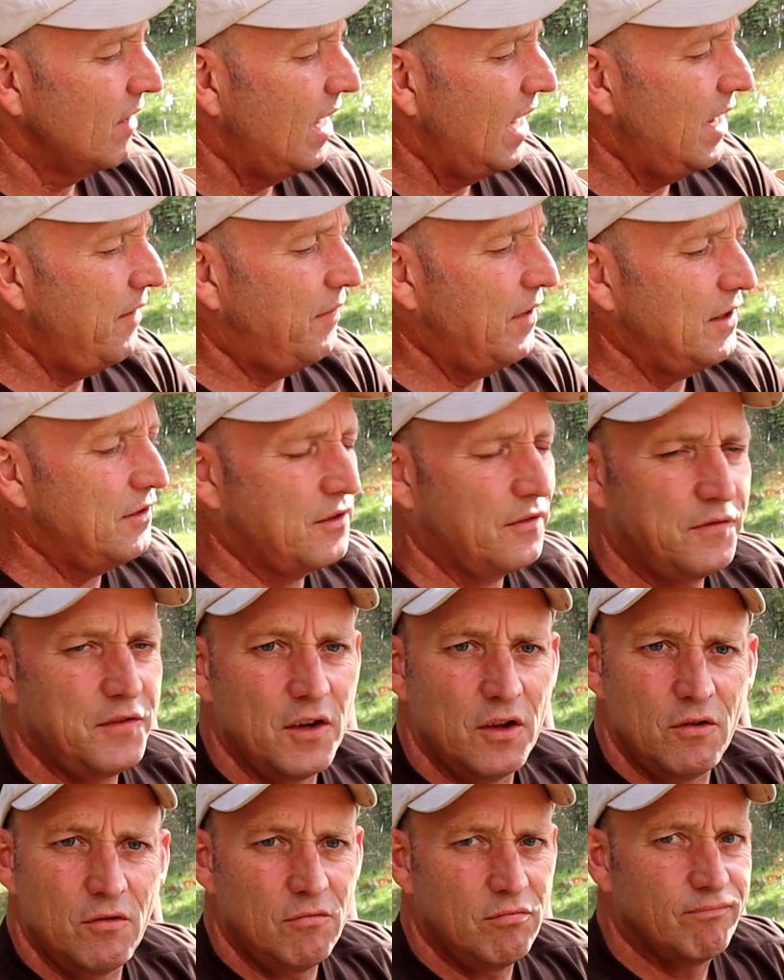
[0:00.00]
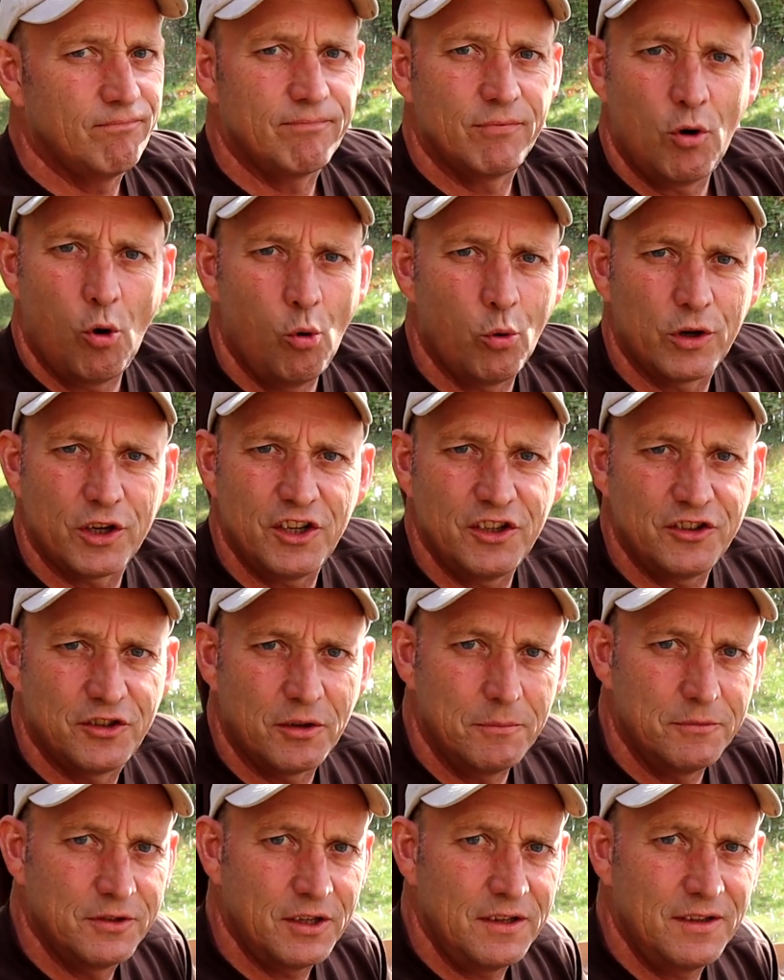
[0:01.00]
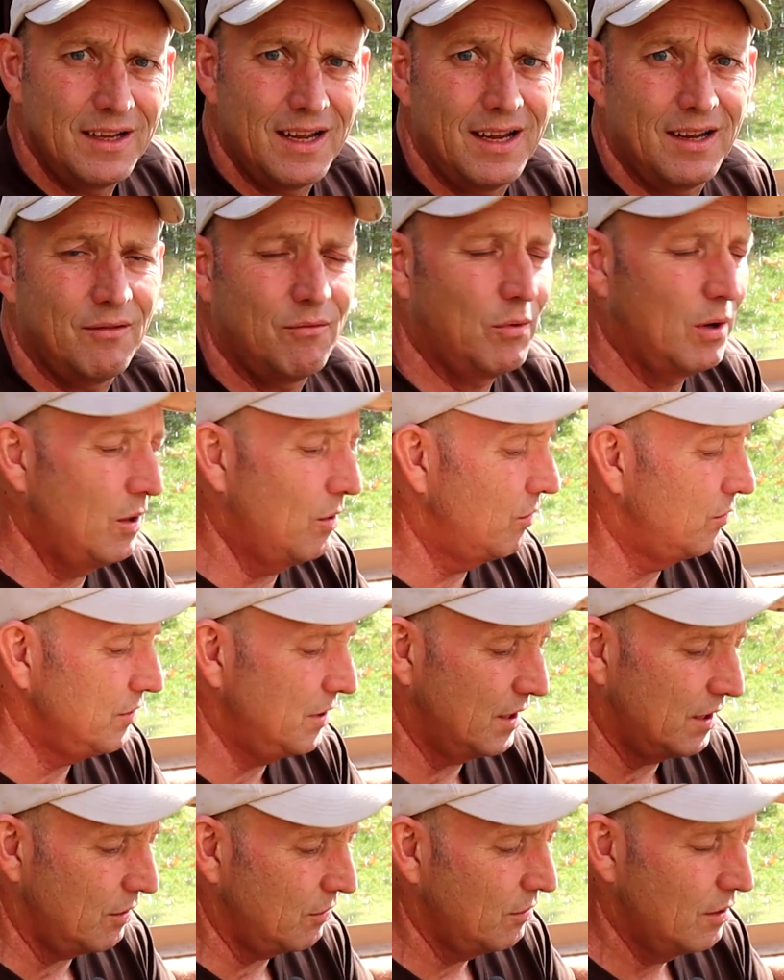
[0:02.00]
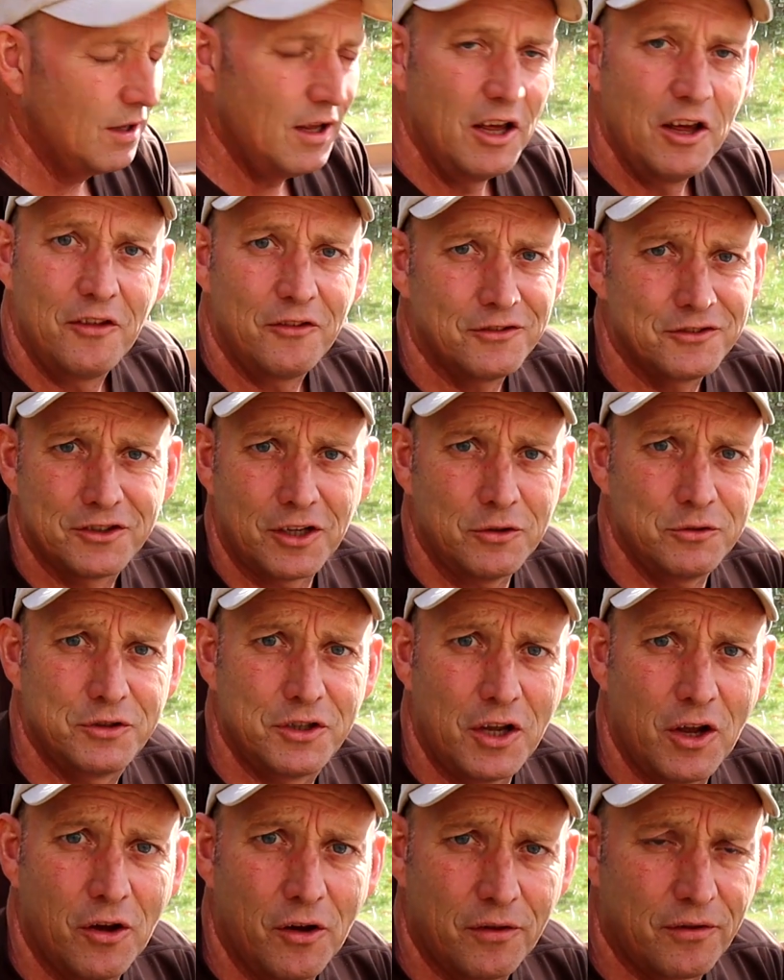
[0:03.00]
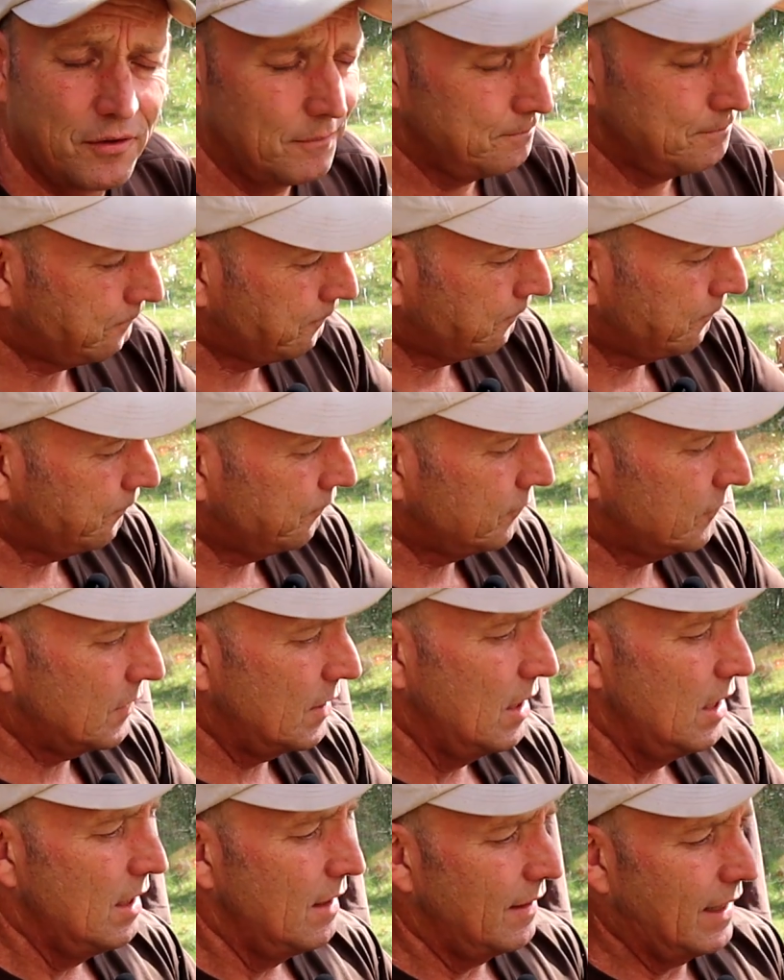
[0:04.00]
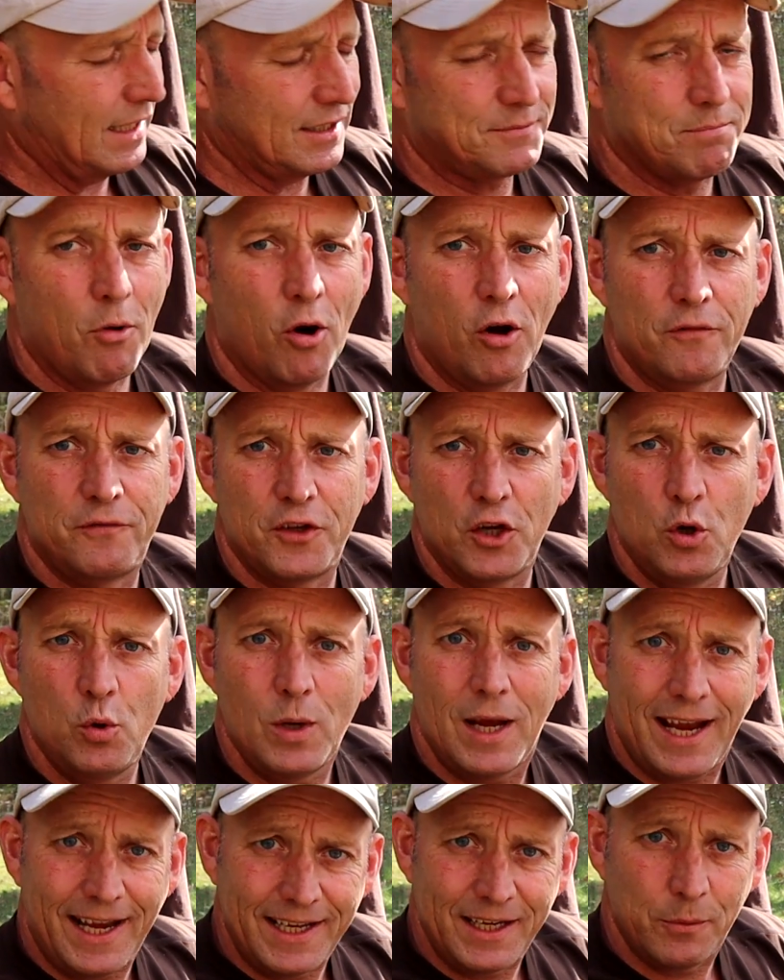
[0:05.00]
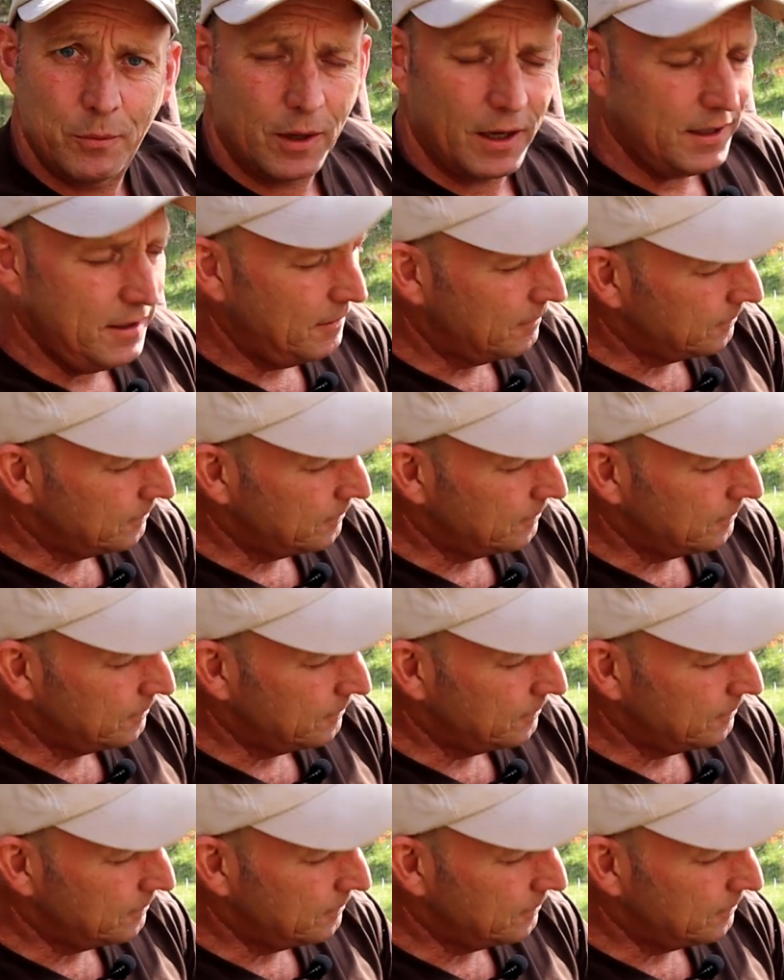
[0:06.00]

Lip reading: If there's a few organisms in there, well, so's the earth. That's my view anyway.